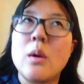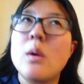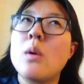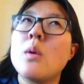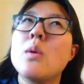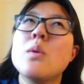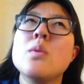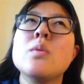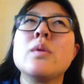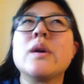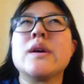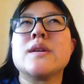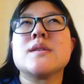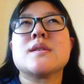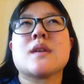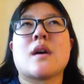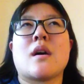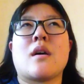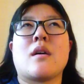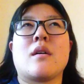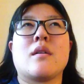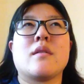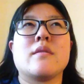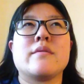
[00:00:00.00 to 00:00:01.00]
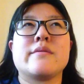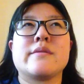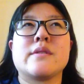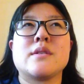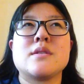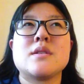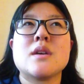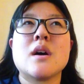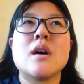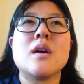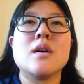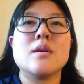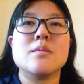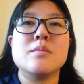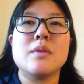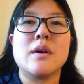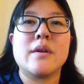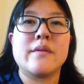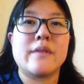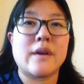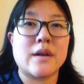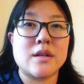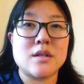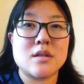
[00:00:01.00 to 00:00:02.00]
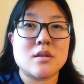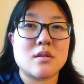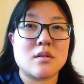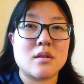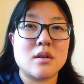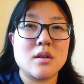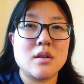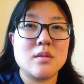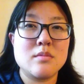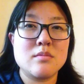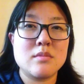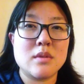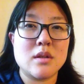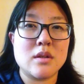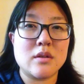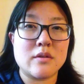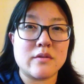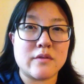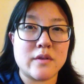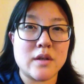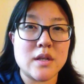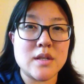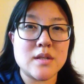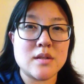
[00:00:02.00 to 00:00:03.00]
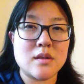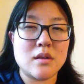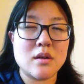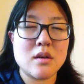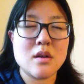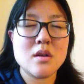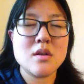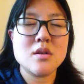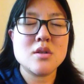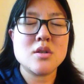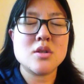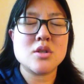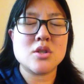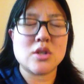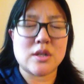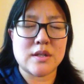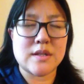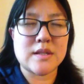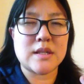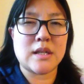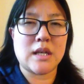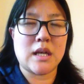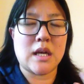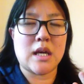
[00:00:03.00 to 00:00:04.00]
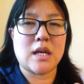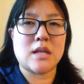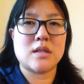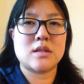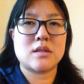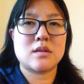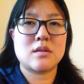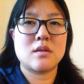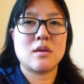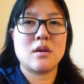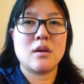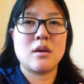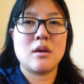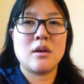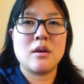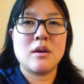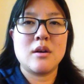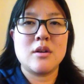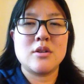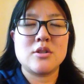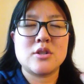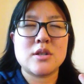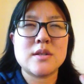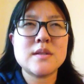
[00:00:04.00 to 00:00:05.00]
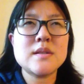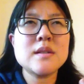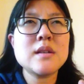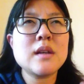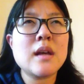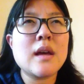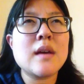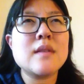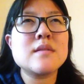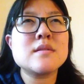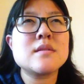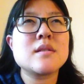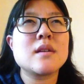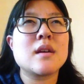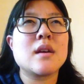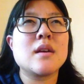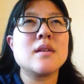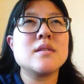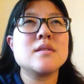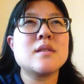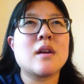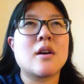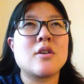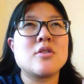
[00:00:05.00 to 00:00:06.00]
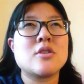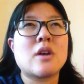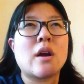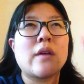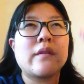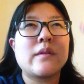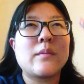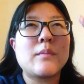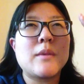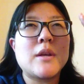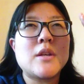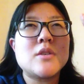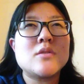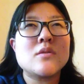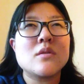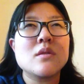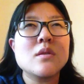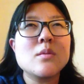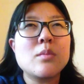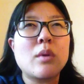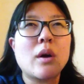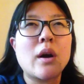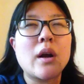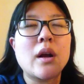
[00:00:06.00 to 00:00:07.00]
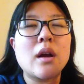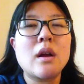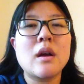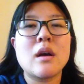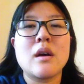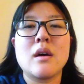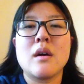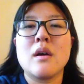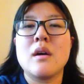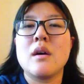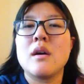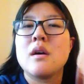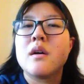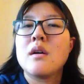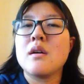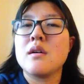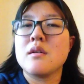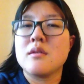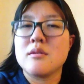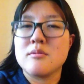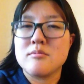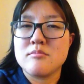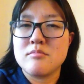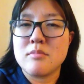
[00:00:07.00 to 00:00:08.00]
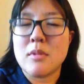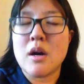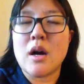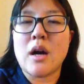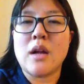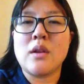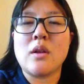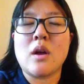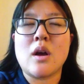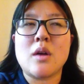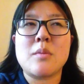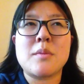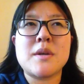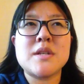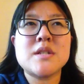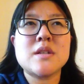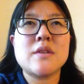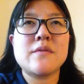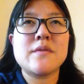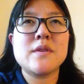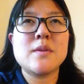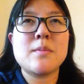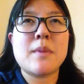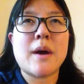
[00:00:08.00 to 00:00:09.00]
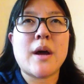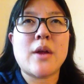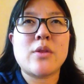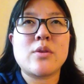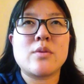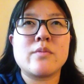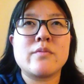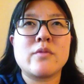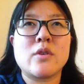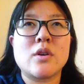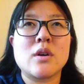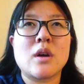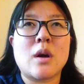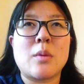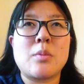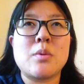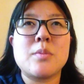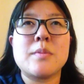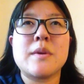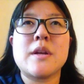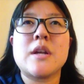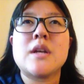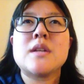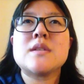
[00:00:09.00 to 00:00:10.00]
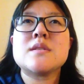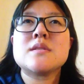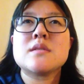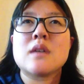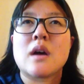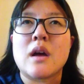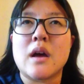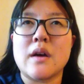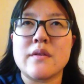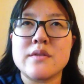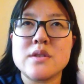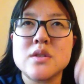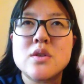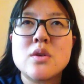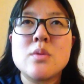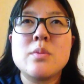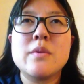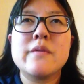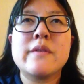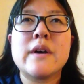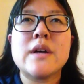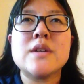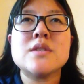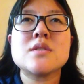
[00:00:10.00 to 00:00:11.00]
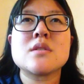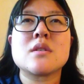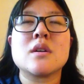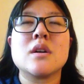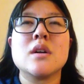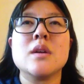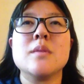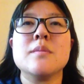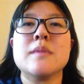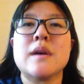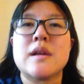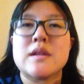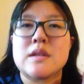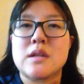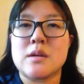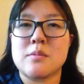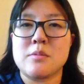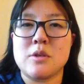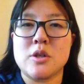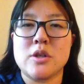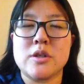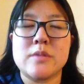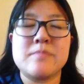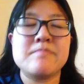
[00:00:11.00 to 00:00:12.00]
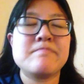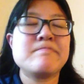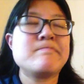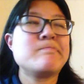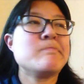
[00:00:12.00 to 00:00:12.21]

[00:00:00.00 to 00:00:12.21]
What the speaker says: always have a tub of ice cream in the freezer just in case. Just in case the kids are driving me to the brink, I lock myself in the bathroom for a couple minutes, I have a scoop of ice cream, and then I'm good.